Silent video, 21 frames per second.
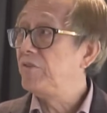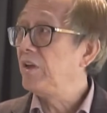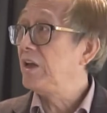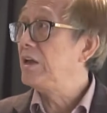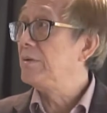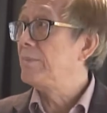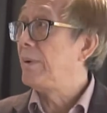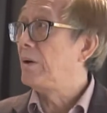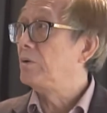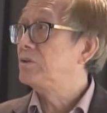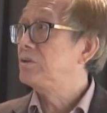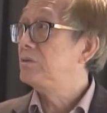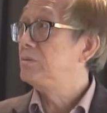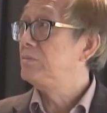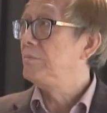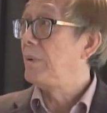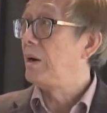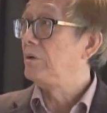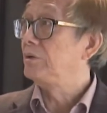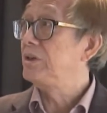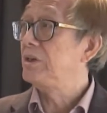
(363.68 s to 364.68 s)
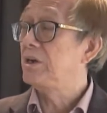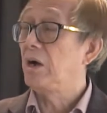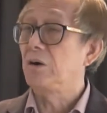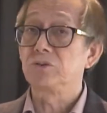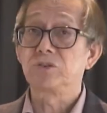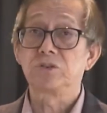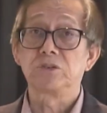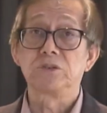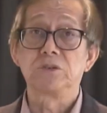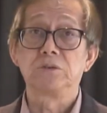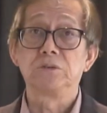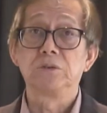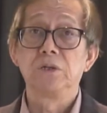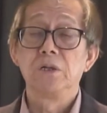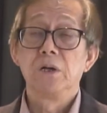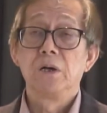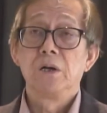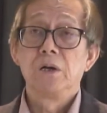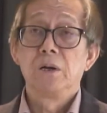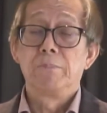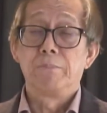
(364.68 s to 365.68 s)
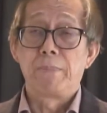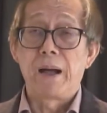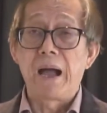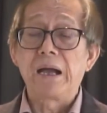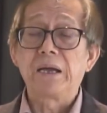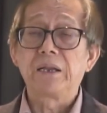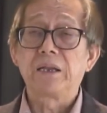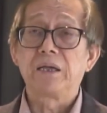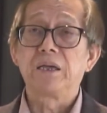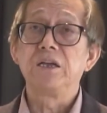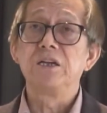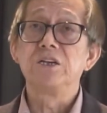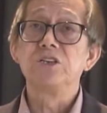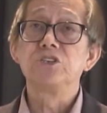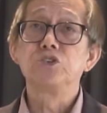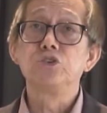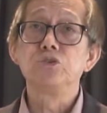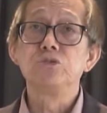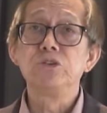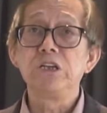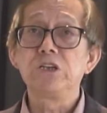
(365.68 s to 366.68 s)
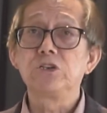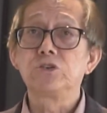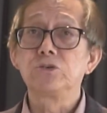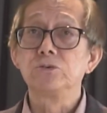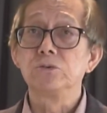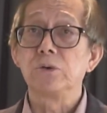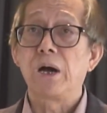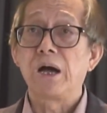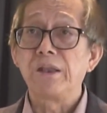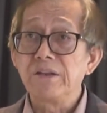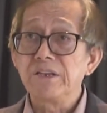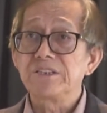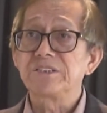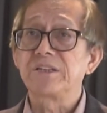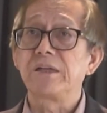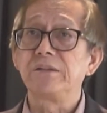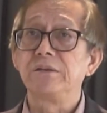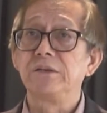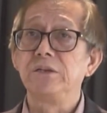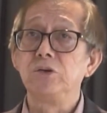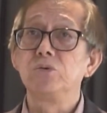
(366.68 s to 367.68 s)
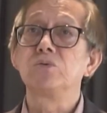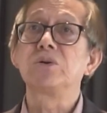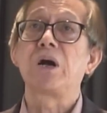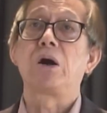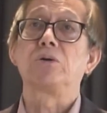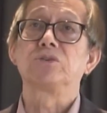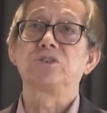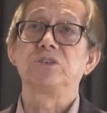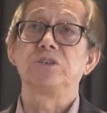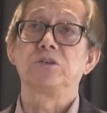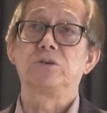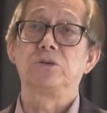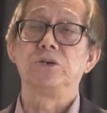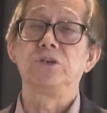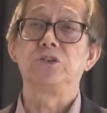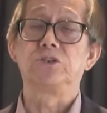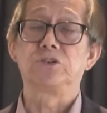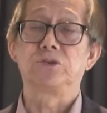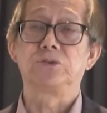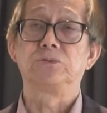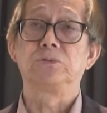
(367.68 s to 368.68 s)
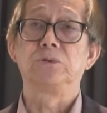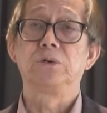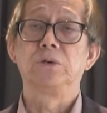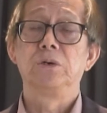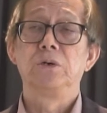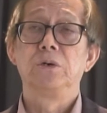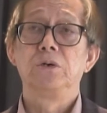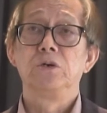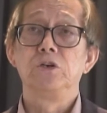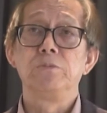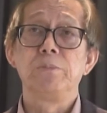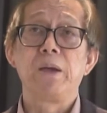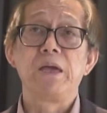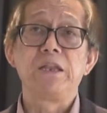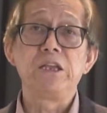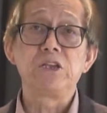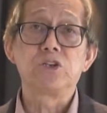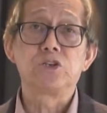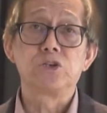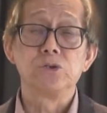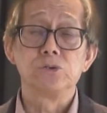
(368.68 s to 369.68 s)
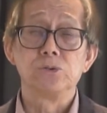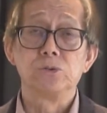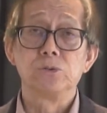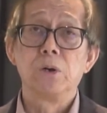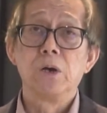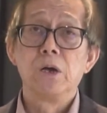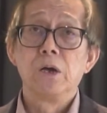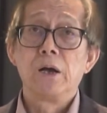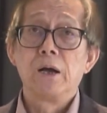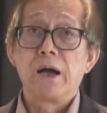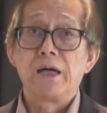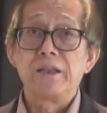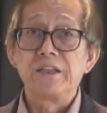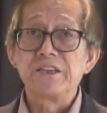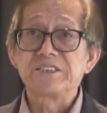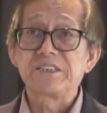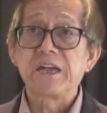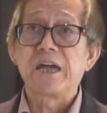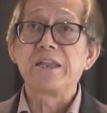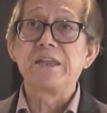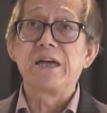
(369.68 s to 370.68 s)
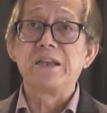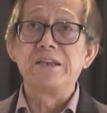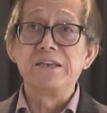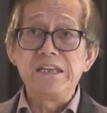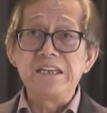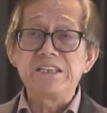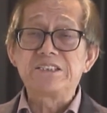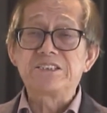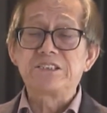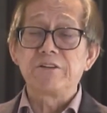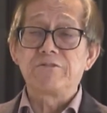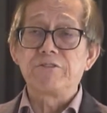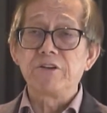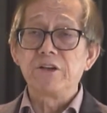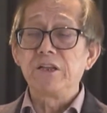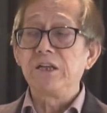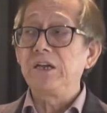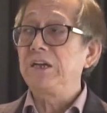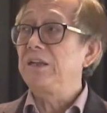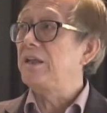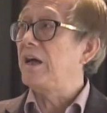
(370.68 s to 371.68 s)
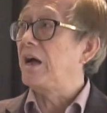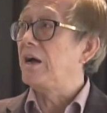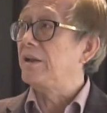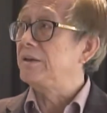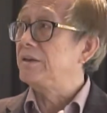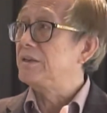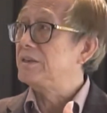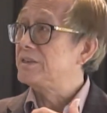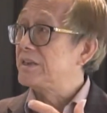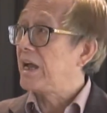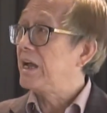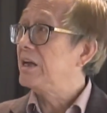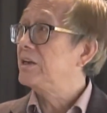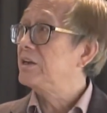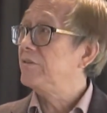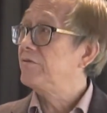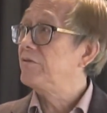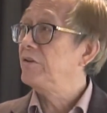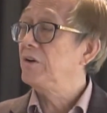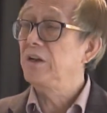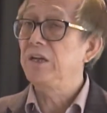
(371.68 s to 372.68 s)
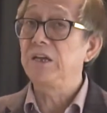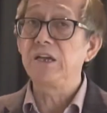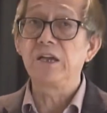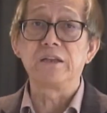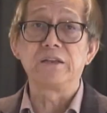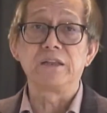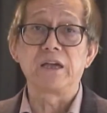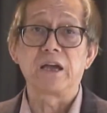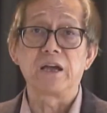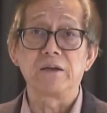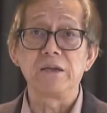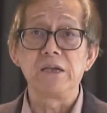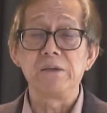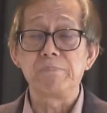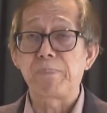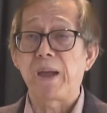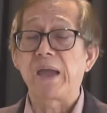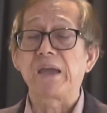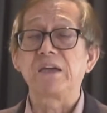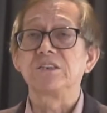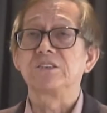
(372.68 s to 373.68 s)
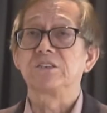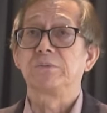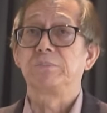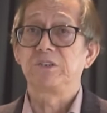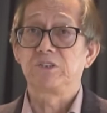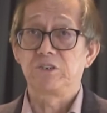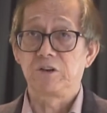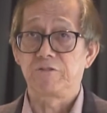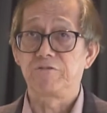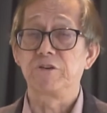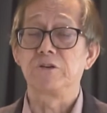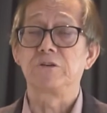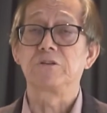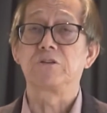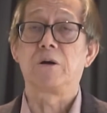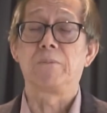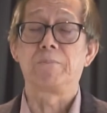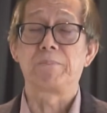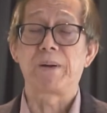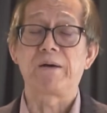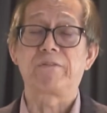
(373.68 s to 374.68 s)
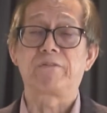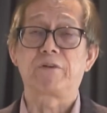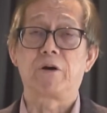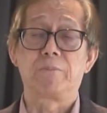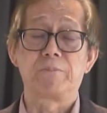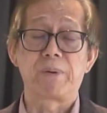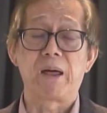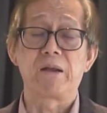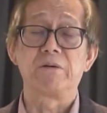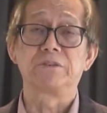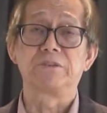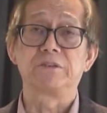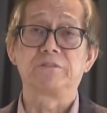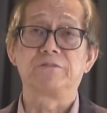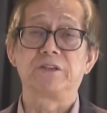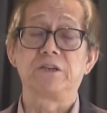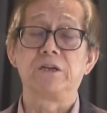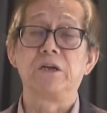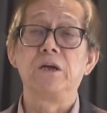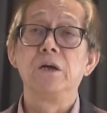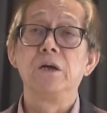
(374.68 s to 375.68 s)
thing in multicultural marketing is you need to understand the new culture you're going to. You may need to understand their needs differently, their desire differently, and their impact is a bit different comparatively.